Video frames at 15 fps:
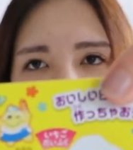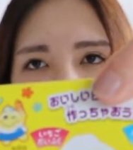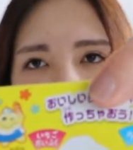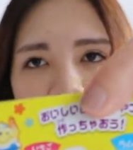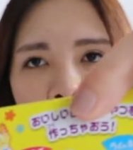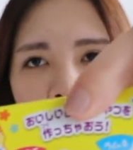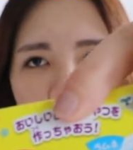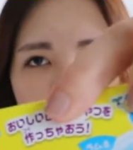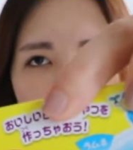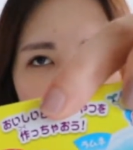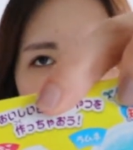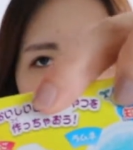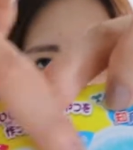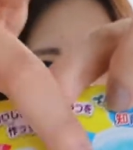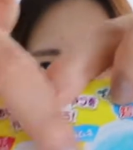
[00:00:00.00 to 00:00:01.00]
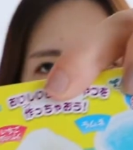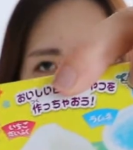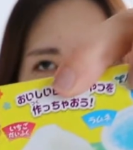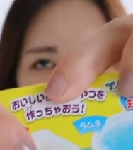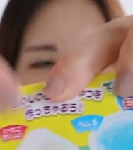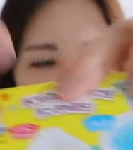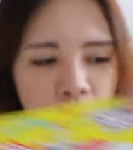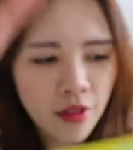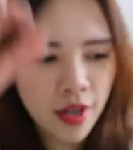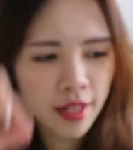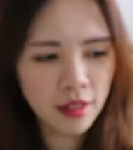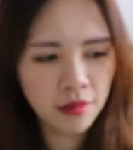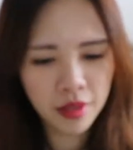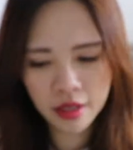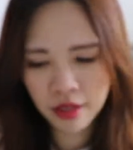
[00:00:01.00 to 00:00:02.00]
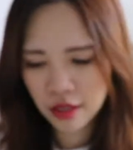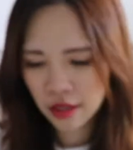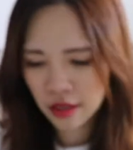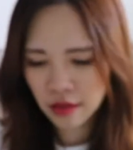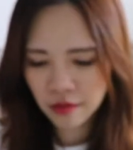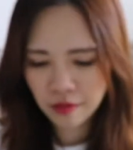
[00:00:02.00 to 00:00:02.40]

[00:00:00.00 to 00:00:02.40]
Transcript: I guess that's 1, 2, 3, 4 elements.